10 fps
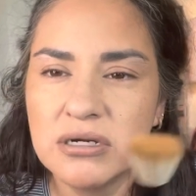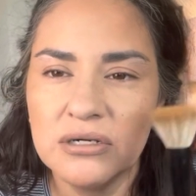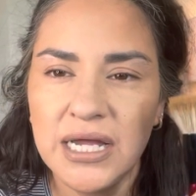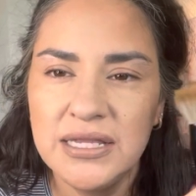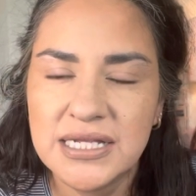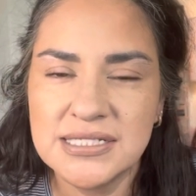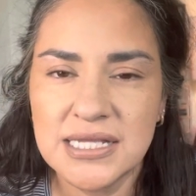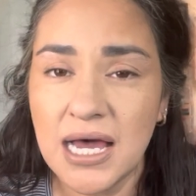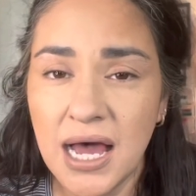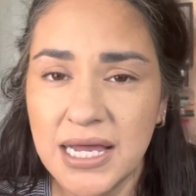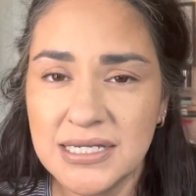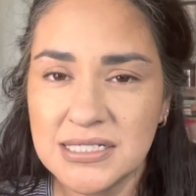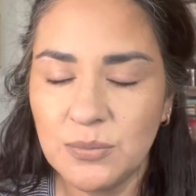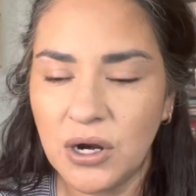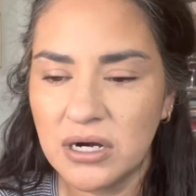Okay, that's the
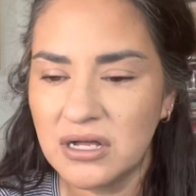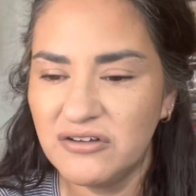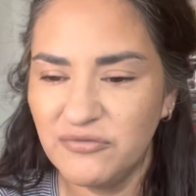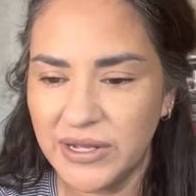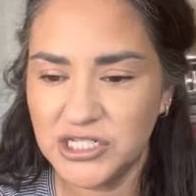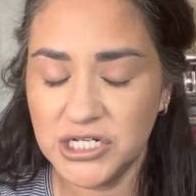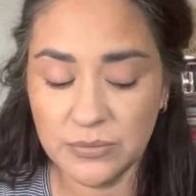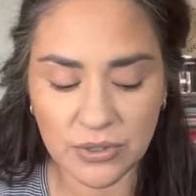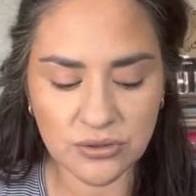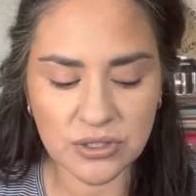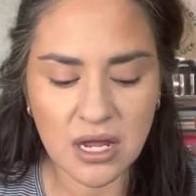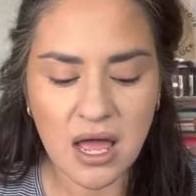highest part of my cheekbone.